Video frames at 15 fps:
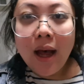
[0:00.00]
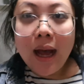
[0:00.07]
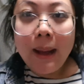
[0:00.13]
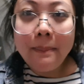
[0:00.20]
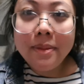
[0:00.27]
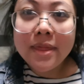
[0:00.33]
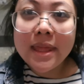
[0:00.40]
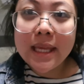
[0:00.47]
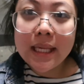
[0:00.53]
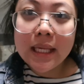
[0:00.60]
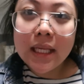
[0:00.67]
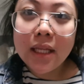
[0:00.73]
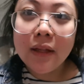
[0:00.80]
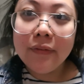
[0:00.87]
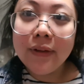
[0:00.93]
I'm
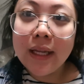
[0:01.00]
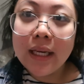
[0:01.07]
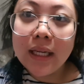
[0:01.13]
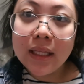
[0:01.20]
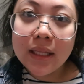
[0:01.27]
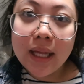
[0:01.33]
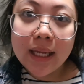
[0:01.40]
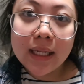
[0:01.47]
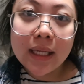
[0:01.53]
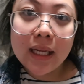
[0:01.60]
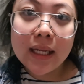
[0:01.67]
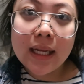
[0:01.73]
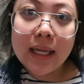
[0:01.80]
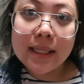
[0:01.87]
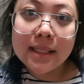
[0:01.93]
thinking of getting like a
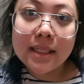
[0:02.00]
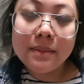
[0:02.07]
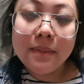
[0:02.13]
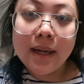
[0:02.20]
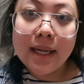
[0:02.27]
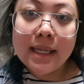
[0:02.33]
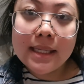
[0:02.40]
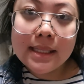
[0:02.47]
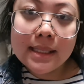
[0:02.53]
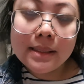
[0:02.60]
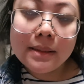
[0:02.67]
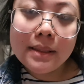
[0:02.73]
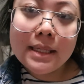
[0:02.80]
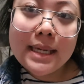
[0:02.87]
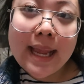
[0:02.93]
customized
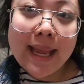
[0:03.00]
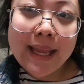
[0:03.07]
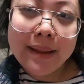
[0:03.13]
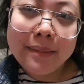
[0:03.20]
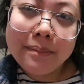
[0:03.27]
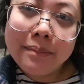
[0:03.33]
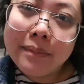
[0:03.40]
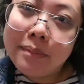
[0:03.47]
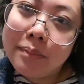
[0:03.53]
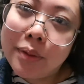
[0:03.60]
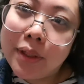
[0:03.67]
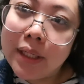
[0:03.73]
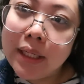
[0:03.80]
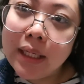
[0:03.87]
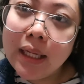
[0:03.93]
name,
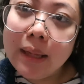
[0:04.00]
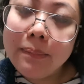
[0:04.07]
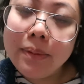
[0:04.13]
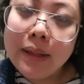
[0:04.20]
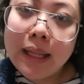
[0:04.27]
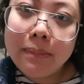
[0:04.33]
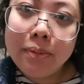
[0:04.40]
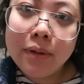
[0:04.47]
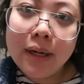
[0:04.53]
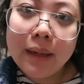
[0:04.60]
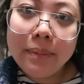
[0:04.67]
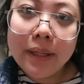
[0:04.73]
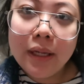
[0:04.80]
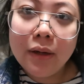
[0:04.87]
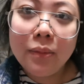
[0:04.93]
putting up, like put up
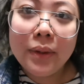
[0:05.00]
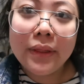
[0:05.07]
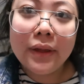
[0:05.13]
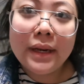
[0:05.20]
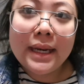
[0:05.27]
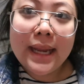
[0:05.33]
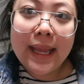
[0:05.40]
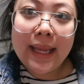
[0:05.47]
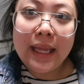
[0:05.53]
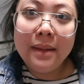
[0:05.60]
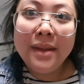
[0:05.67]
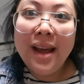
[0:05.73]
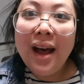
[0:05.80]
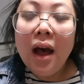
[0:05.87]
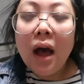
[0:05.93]
here with her name.